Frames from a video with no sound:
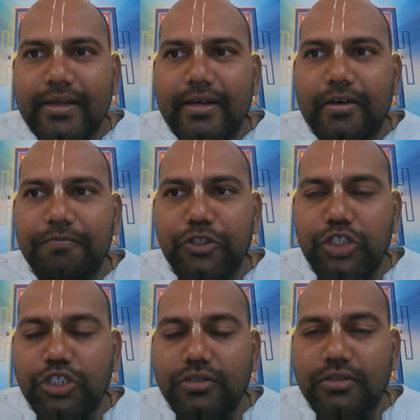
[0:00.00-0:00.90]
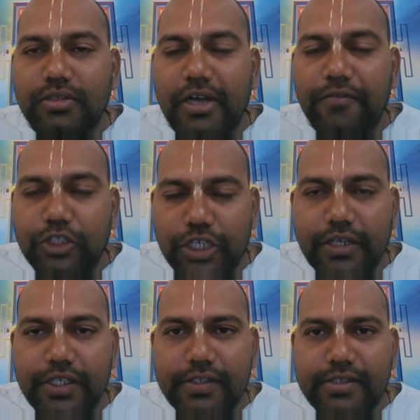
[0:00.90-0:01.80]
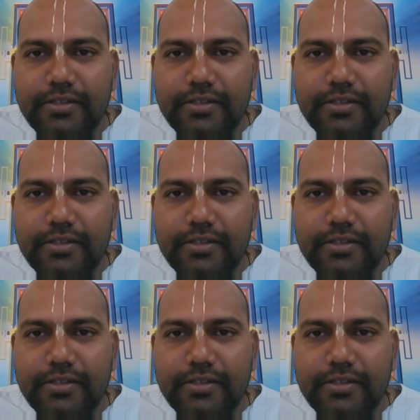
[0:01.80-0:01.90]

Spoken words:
which never changes.